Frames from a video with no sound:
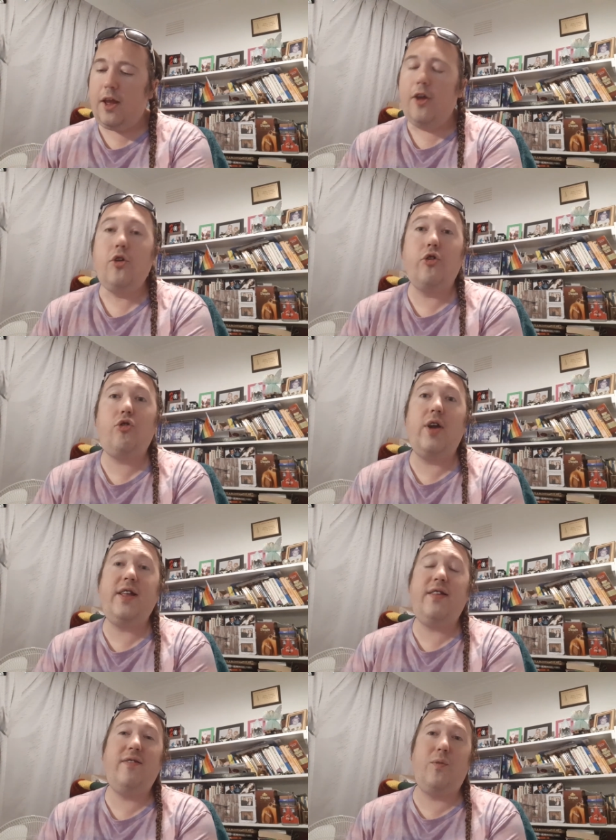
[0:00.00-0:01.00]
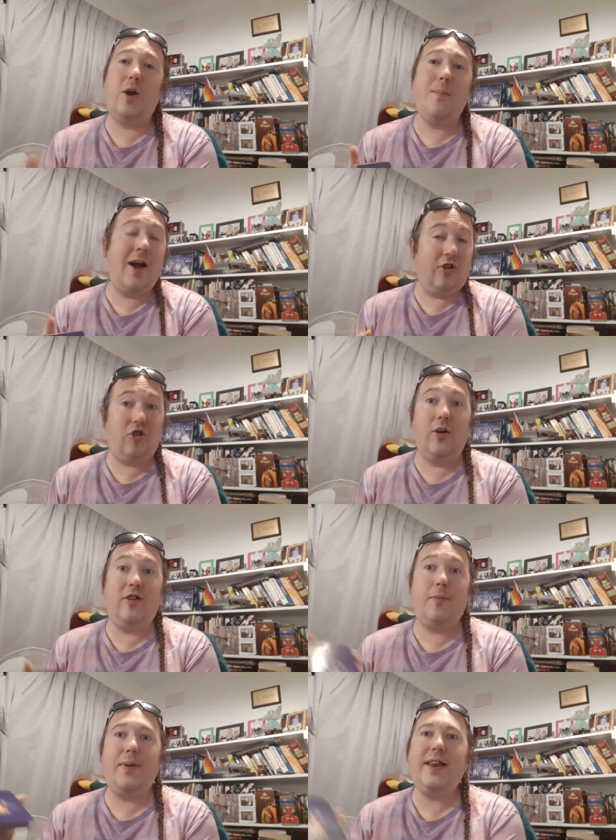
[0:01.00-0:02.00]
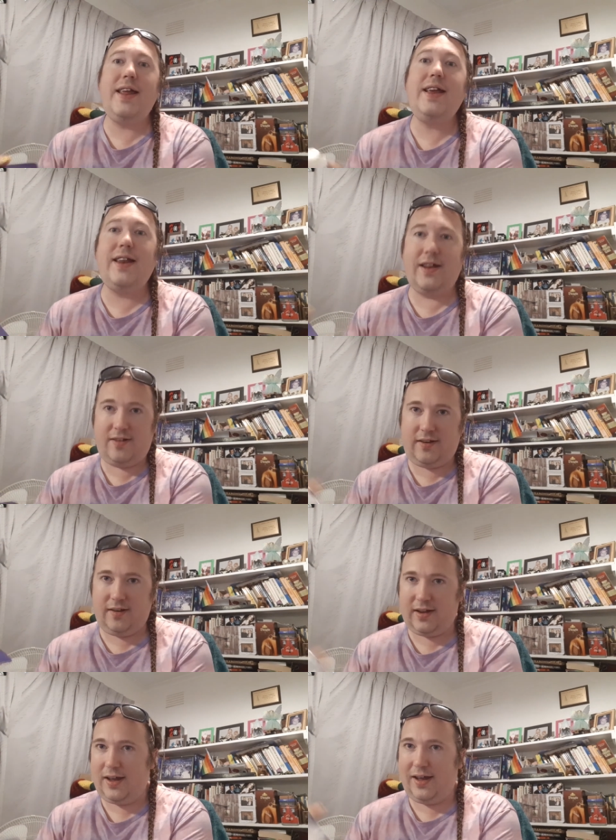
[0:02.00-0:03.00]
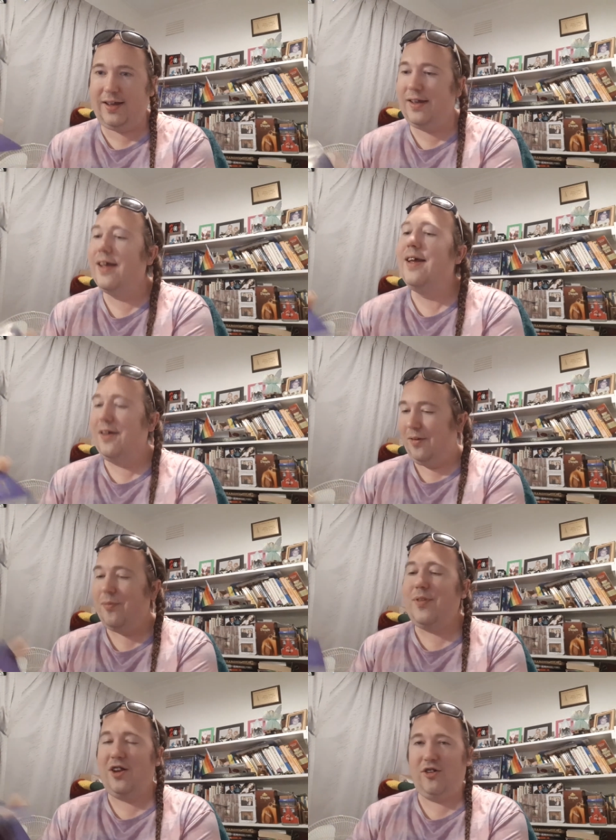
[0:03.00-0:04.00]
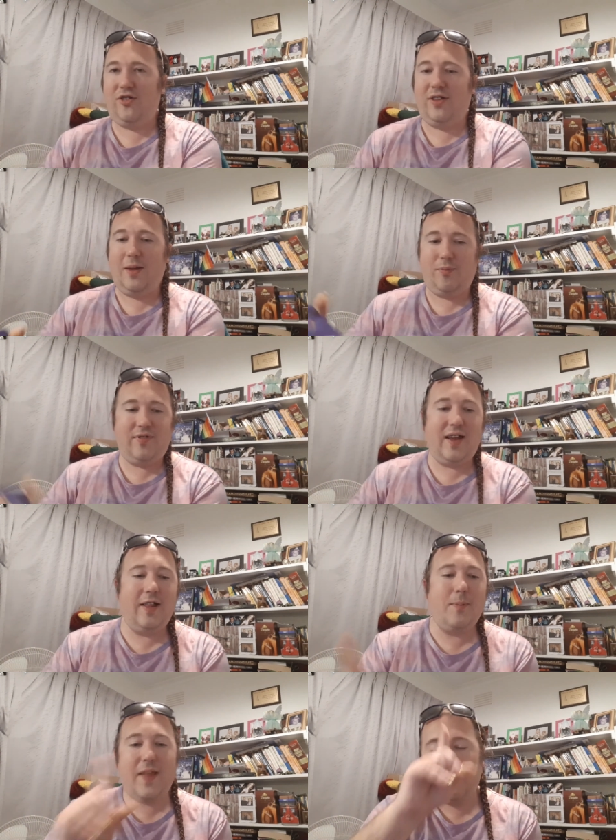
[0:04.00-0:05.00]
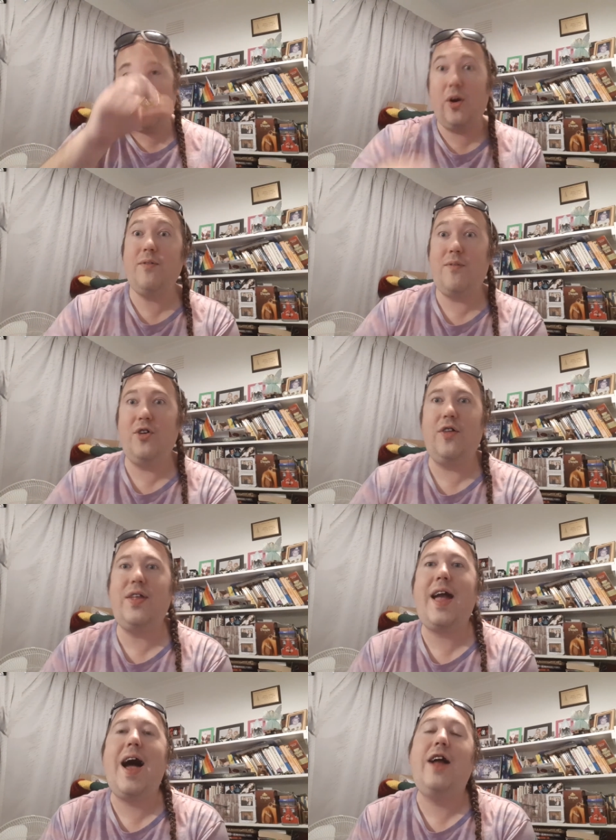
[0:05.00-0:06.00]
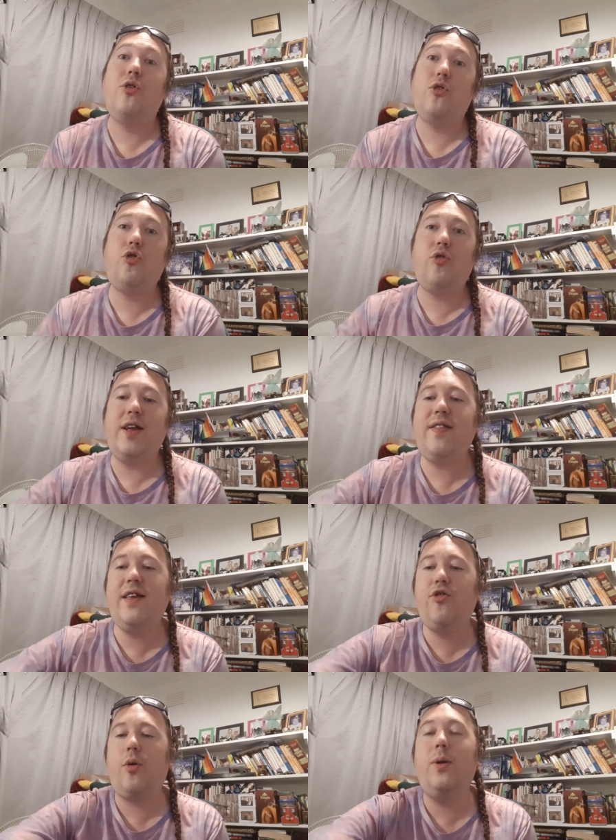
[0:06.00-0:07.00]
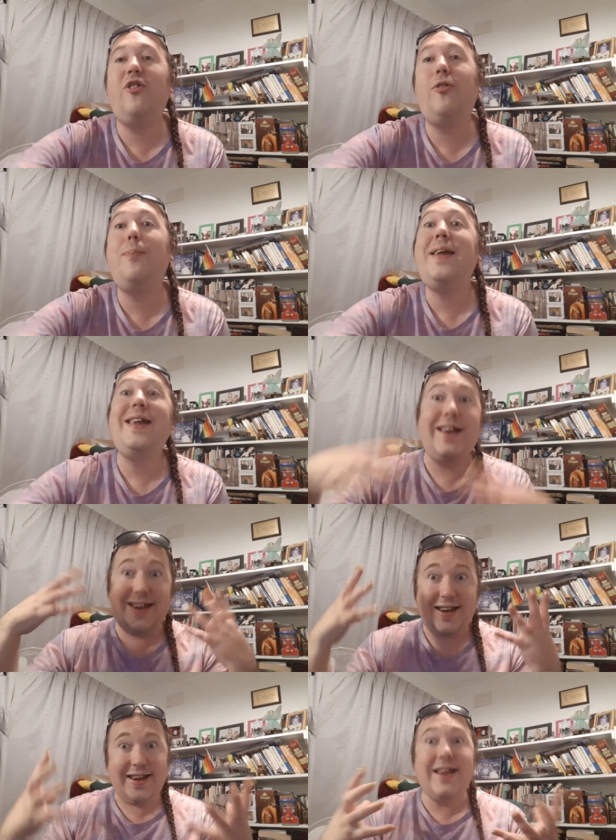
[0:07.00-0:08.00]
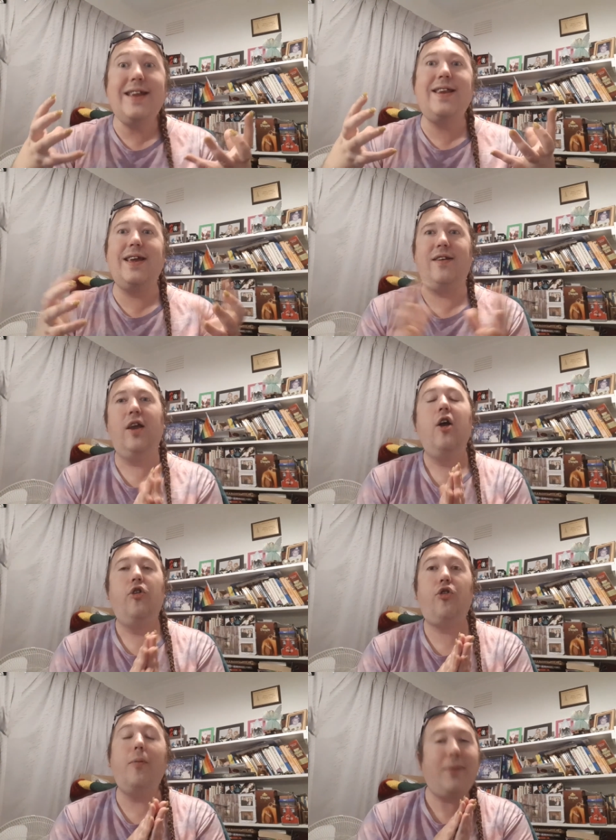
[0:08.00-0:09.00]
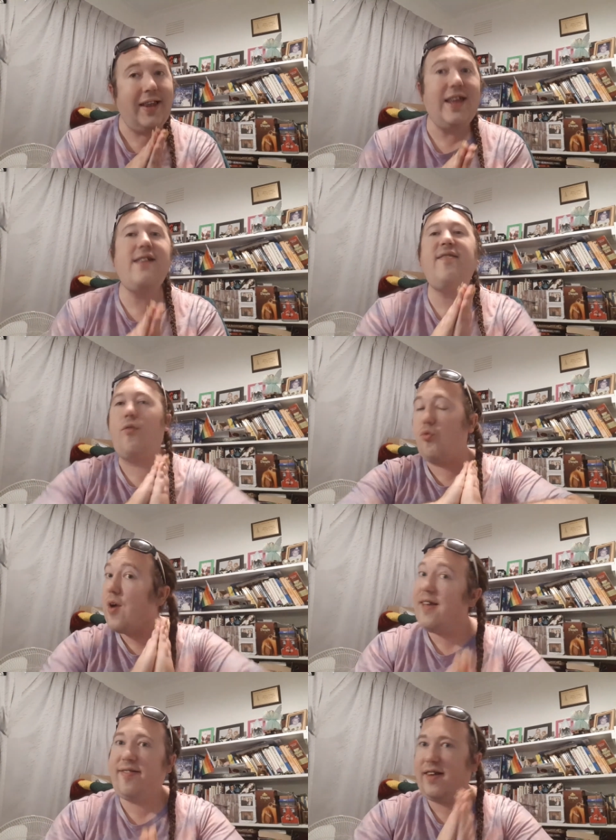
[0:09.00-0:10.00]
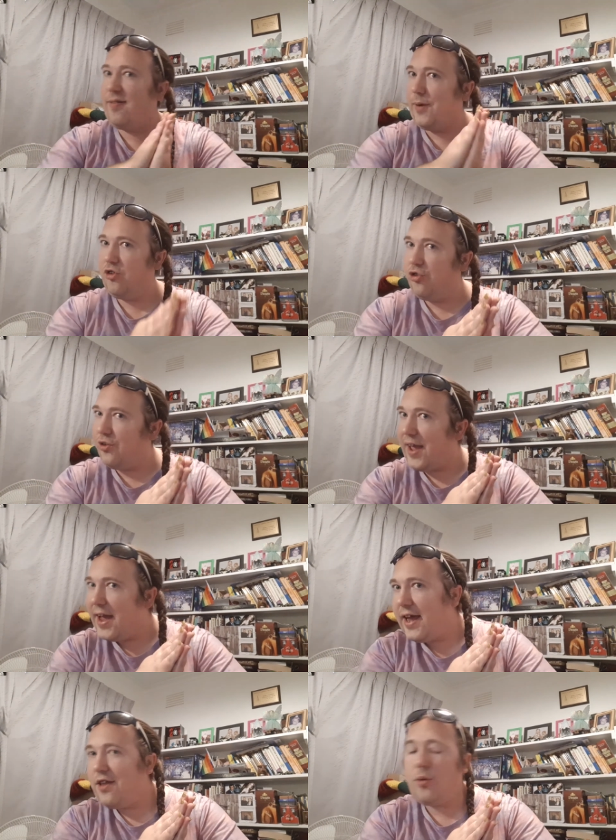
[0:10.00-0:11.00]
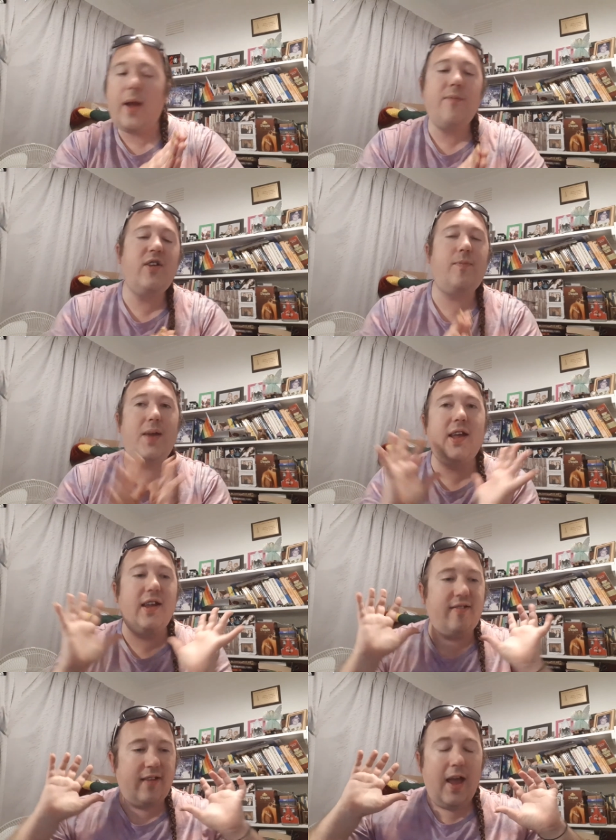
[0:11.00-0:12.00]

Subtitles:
Your strength is very much going to be needed. They're telling me that before I've even got the card. Your strength is going to be needed. So please rest as much as you can, eighth waivers, because